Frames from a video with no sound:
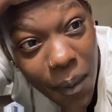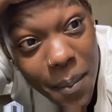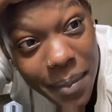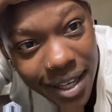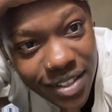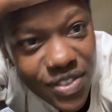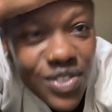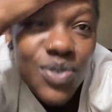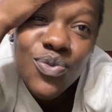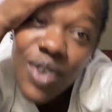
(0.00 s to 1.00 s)

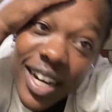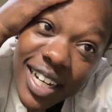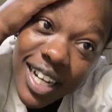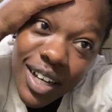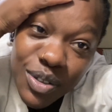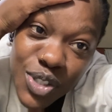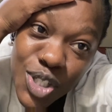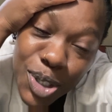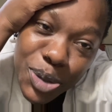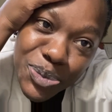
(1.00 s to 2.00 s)
mess right now so